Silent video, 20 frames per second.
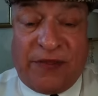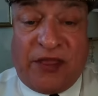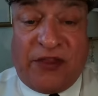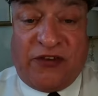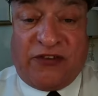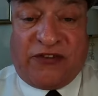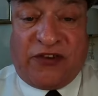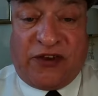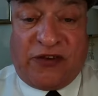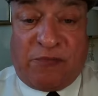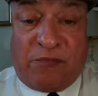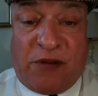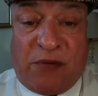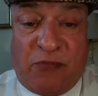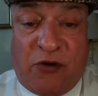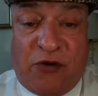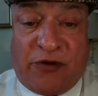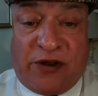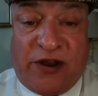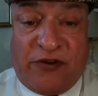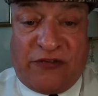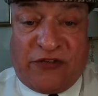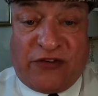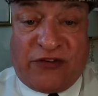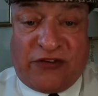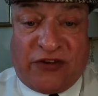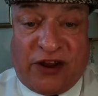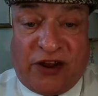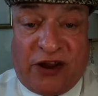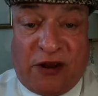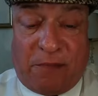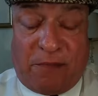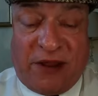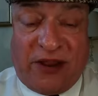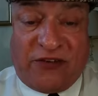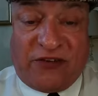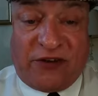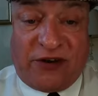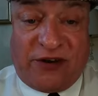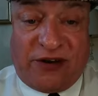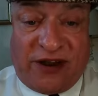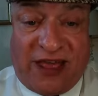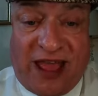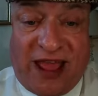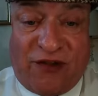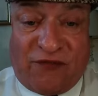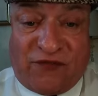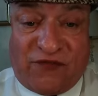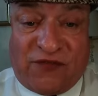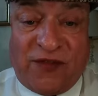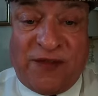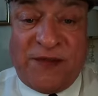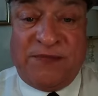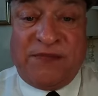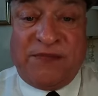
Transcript: as it'd be more interesting and a better laugh.